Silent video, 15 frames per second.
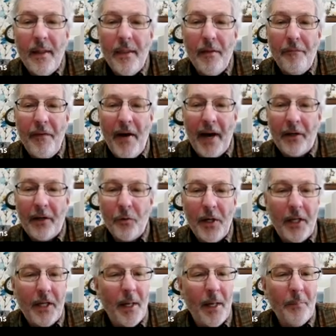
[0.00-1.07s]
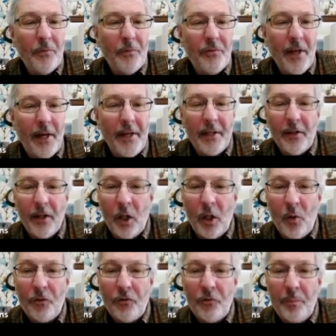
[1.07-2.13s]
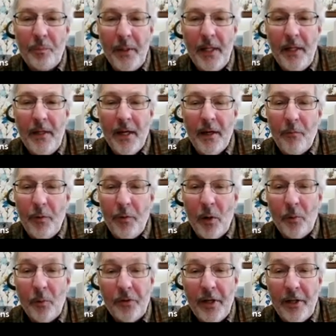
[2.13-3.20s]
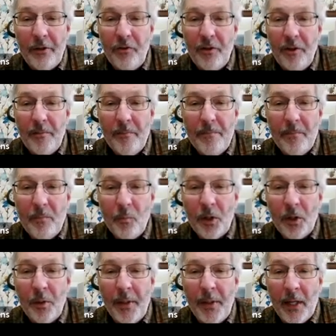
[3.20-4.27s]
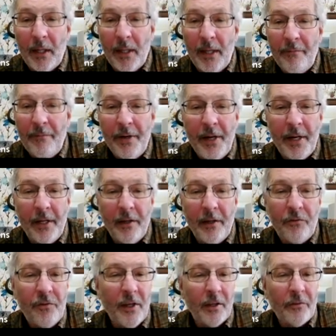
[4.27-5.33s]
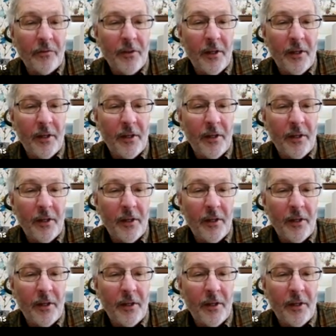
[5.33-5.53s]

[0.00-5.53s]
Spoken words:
The factory comes set at the lowest speed, and if we don't touch it, we're going to be at 1196.